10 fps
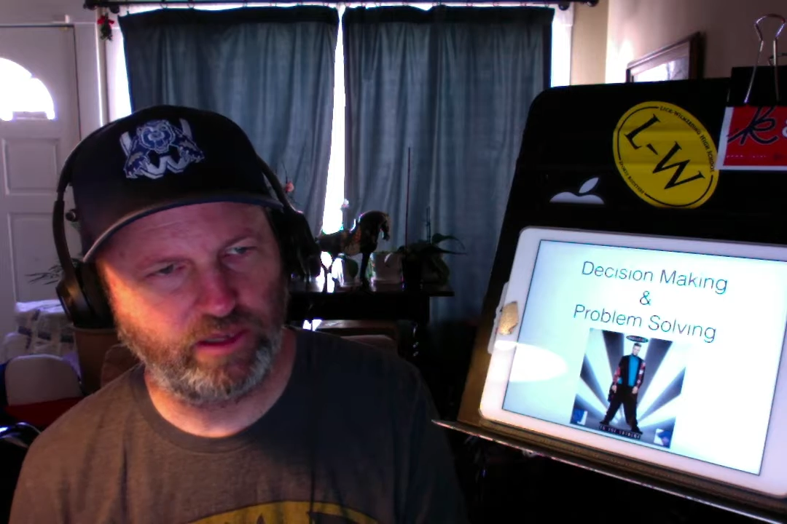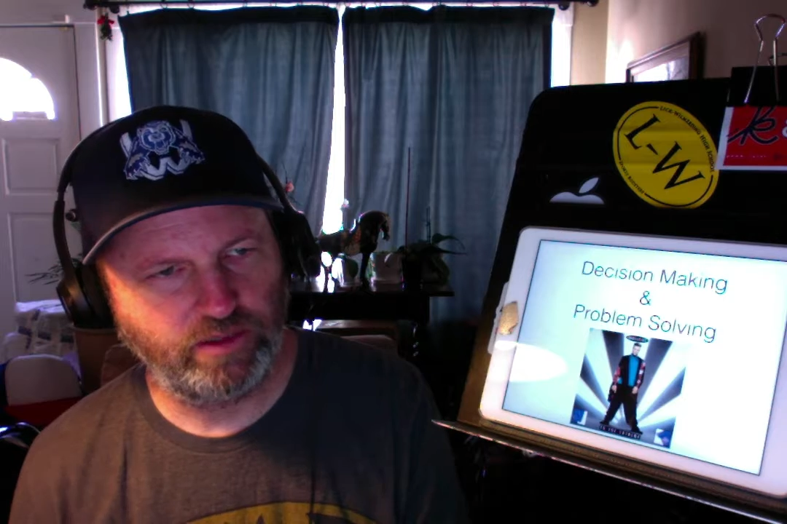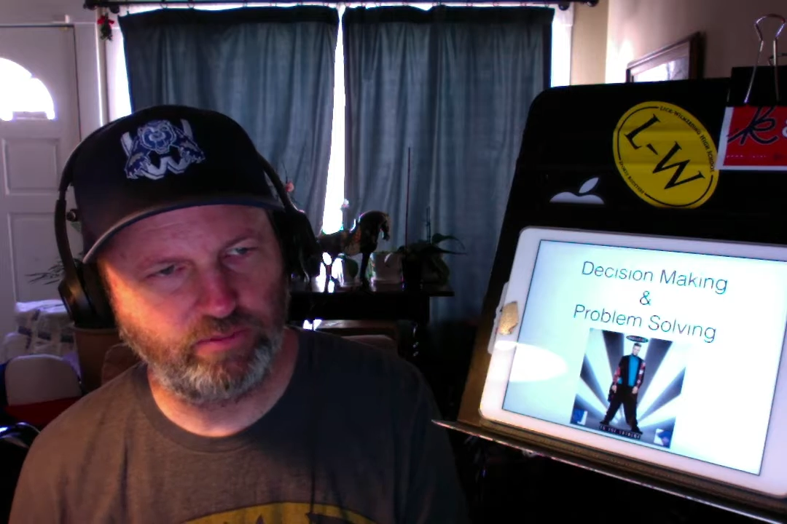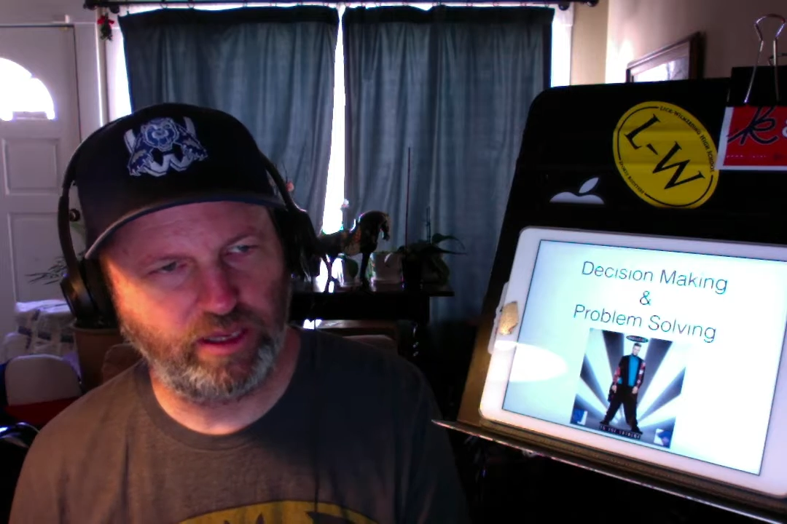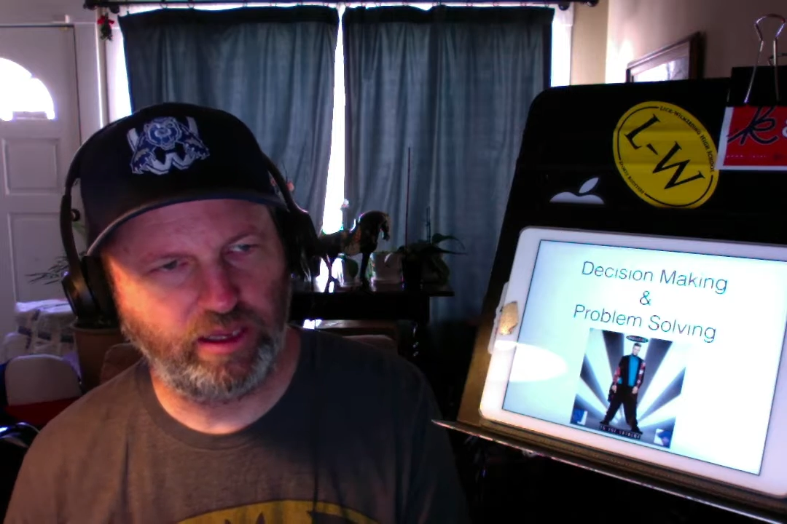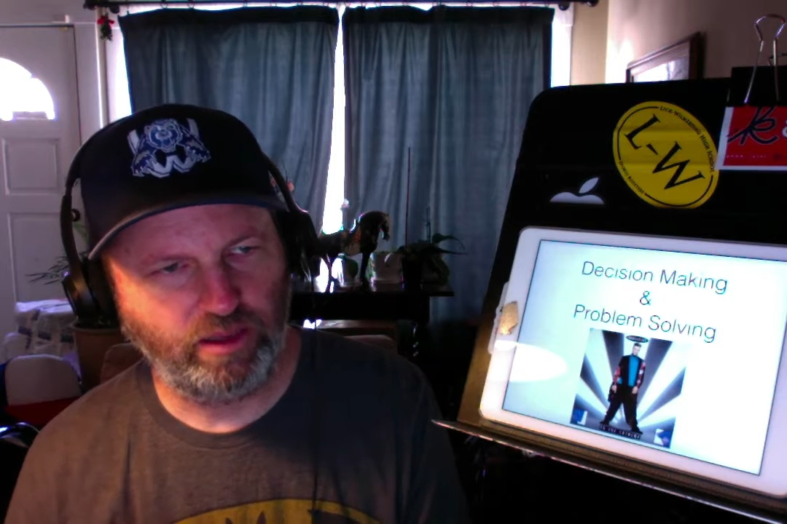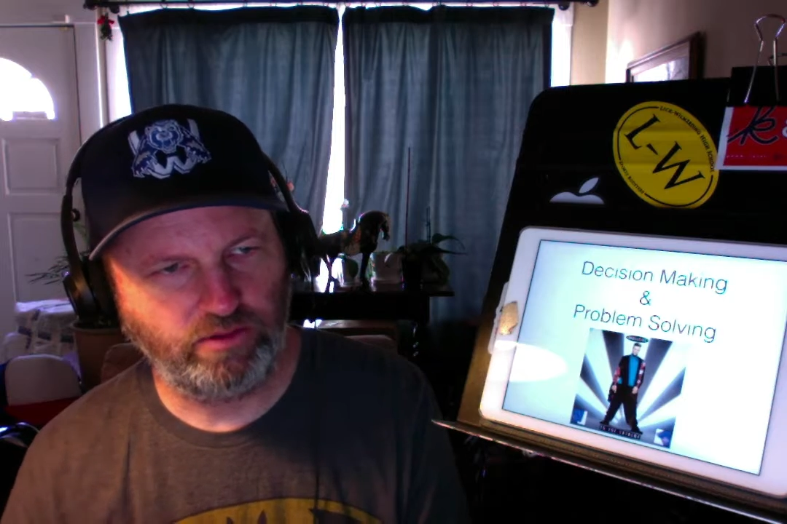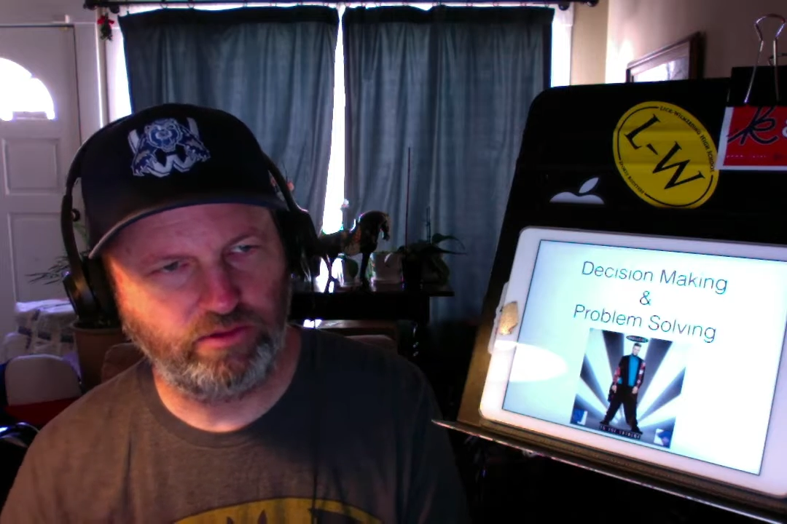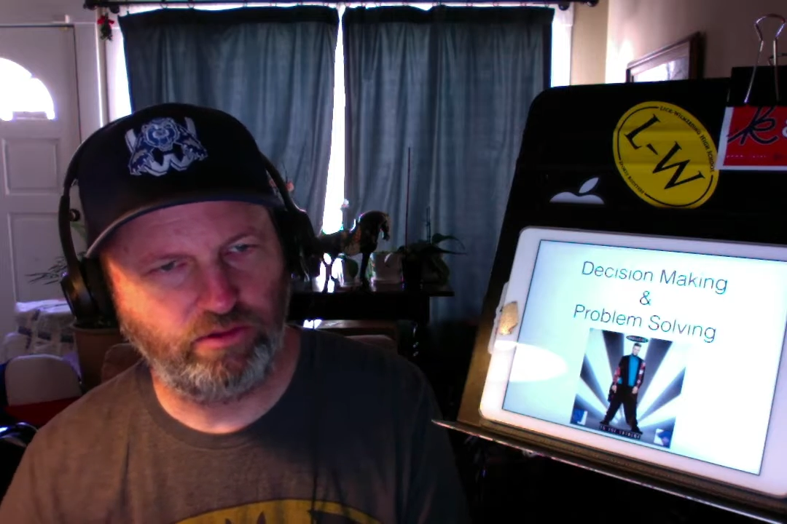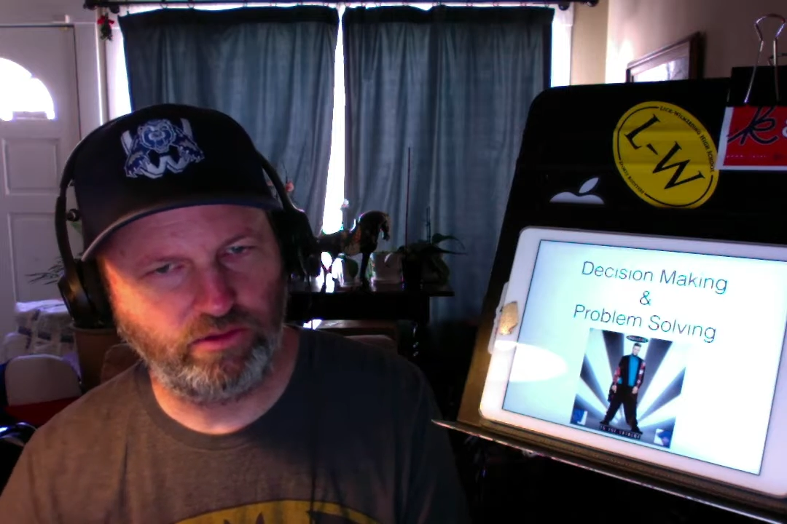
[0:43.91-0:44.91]
is making a
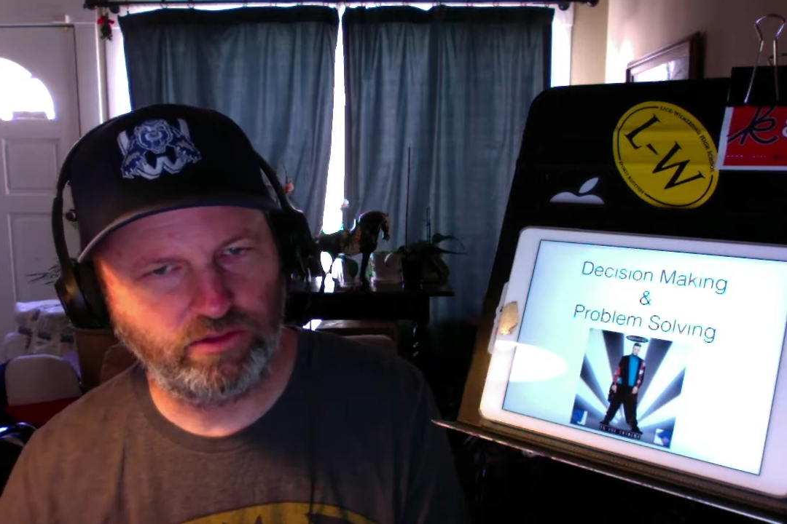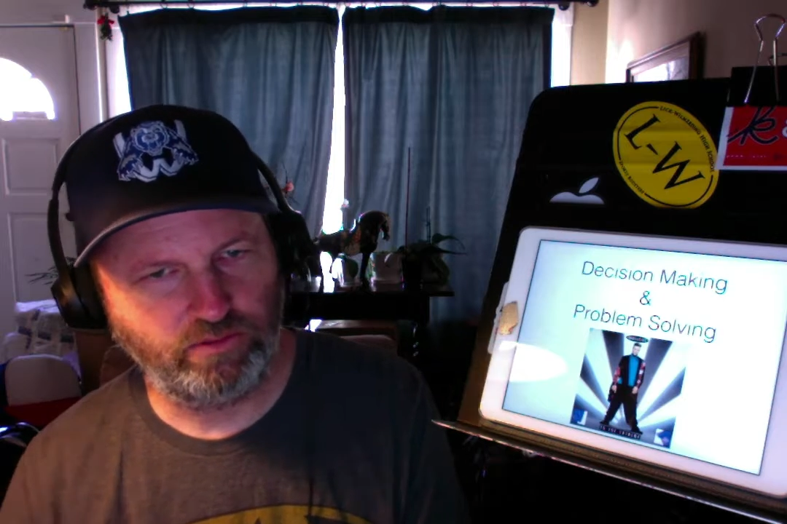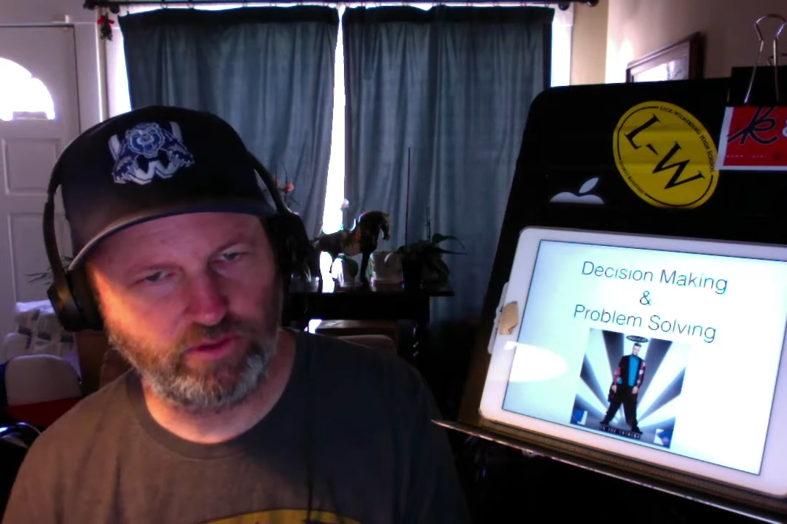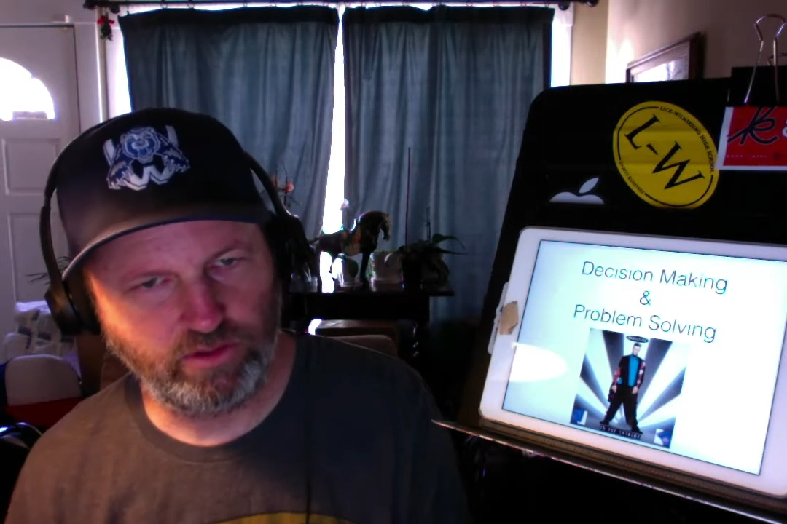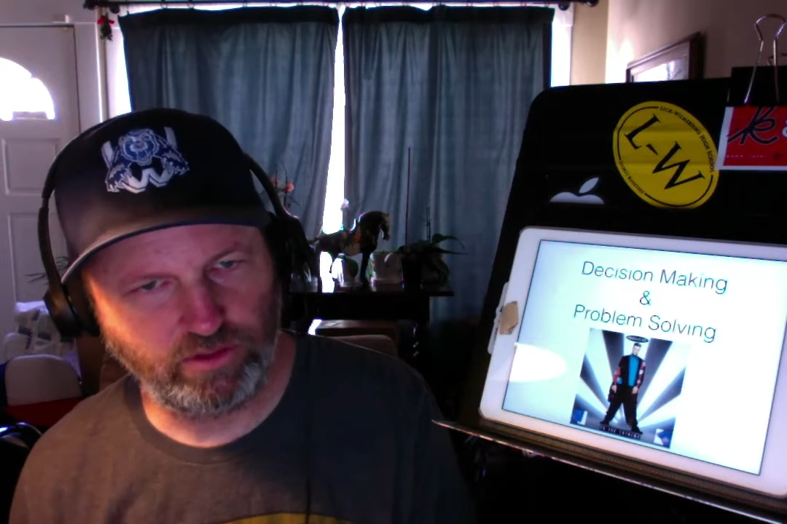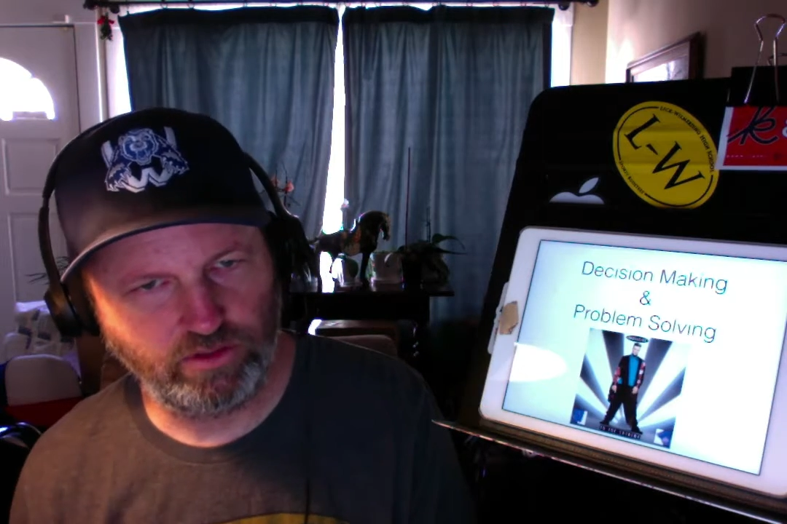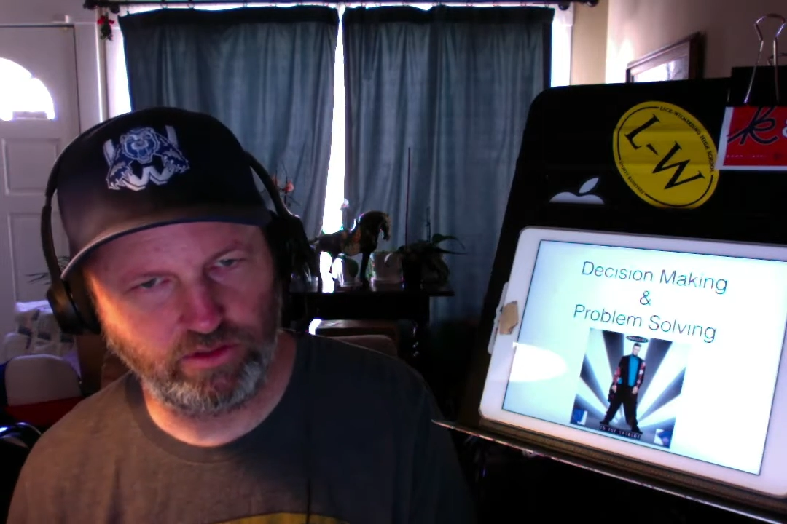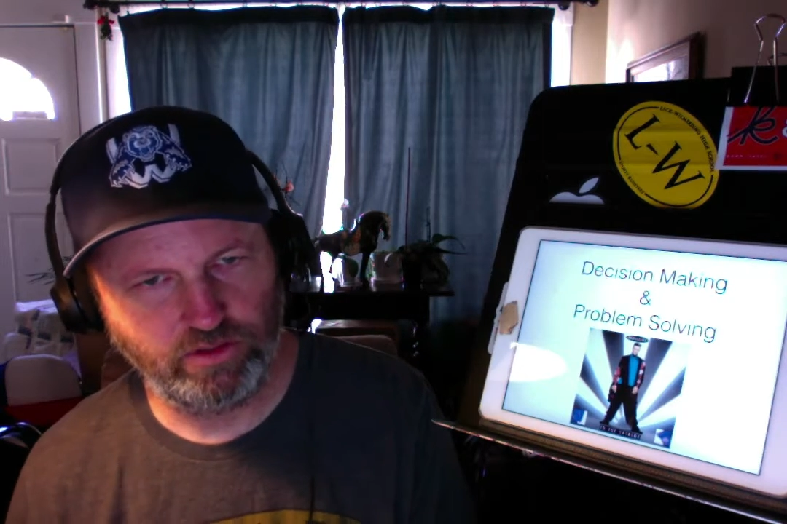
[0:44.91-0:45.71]
series of decisions.